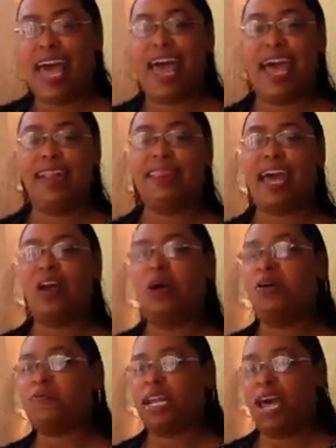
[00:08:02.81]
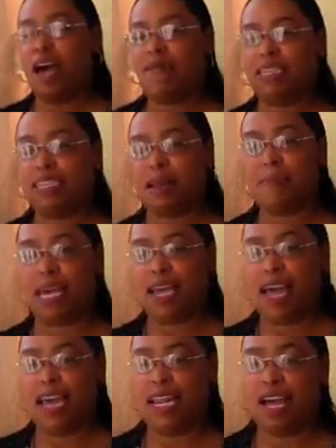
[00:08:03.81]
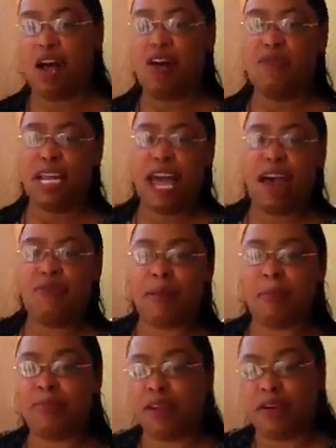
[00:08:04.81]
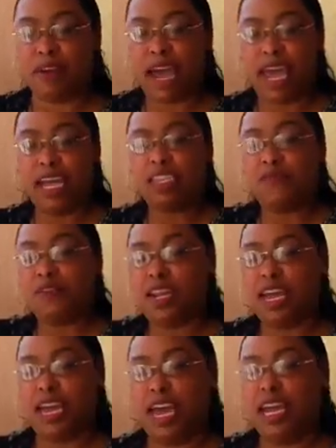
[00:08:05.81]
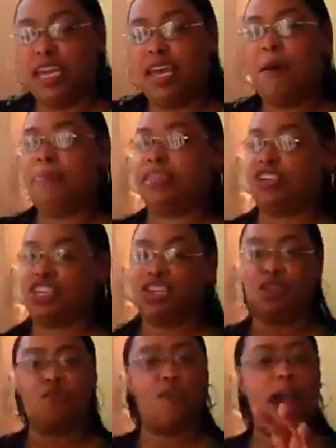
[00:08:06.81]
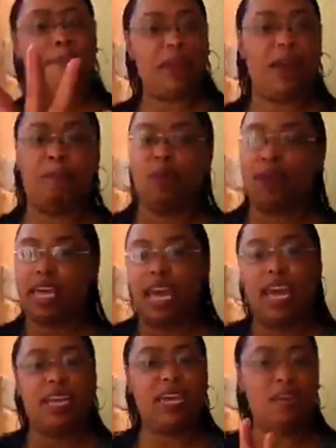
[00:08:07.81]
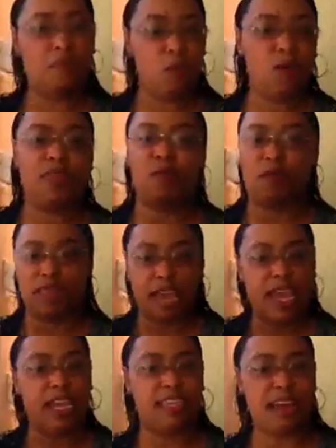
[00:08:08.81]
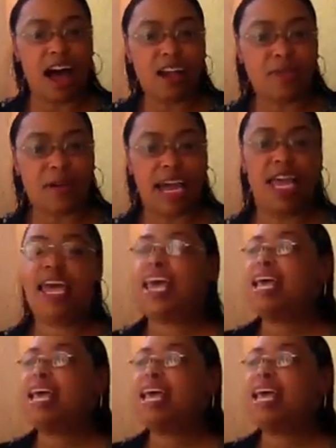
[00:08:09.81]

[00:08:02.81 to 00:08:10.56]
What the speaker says: And they already have a stomach ache and they already have their hands full of candy, but they're still grabbing at more candy, more than what they can tolerate.